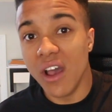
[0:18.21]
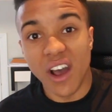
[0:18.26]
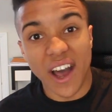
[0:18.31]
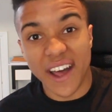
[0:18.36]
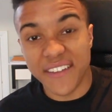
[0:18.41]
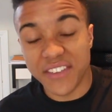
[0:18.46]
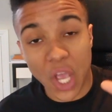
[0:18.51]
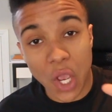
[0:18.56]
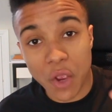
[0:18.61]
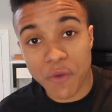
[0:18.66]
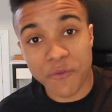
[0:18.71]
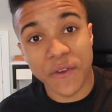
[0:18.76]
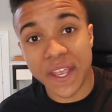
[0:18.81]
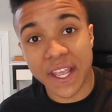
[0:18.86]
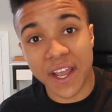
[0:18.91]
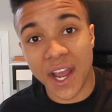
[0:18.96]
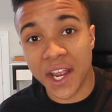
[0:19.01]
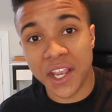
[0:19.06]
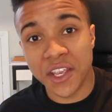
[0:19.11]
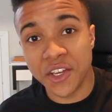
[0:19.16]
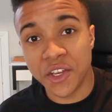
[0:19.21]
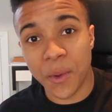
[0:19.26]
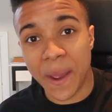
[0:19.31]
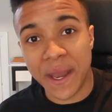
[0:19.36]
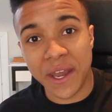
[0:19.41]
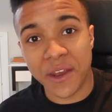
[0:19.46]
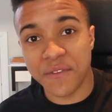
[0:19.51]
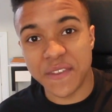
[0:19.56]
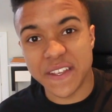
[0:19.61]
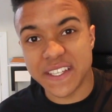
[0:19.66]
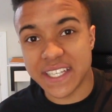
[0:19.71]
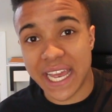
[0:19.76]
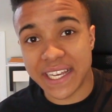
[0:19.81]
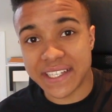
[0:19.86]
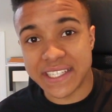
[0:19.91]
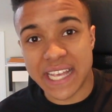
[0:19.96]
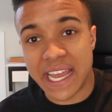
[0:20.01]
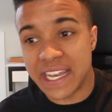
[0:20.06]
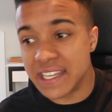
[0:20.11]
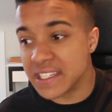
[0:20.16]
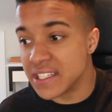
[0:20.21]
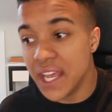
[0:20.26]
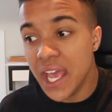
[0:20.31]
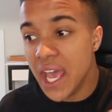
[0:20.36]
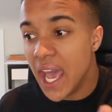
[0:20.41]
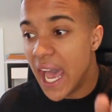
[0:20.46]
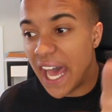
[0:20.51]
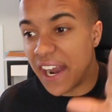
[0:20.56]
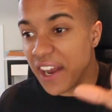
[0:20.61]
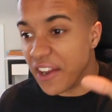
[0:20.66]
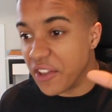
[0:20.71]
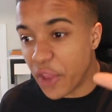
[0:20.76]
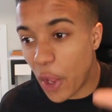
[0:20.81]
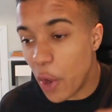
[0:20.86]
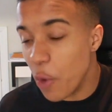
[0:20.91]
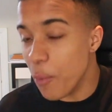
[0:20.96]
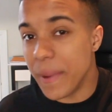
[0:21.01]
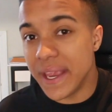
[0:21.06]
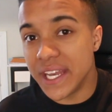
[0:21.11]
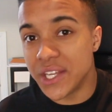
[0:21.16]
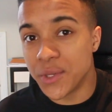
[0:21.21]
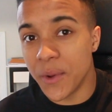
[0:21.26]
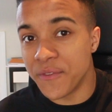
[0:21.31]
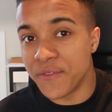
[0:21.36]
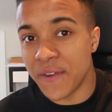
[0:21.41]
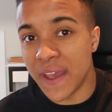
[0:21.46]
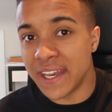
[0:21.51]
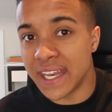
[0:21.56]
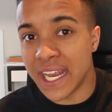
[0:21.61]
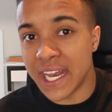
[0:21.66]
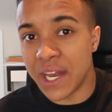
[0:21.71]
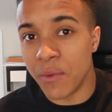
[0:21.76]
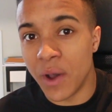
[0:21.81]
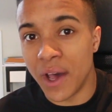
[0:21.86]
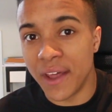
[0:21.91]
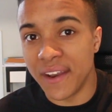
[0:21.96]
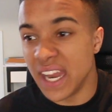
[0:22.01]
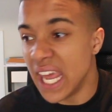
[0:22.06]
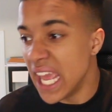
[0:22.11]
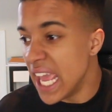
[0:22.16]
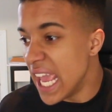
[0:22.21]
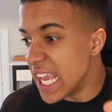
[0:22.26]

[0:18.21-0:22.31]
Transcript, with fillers: I don't think I can do any of these accents, and I don't mean to offend anyone.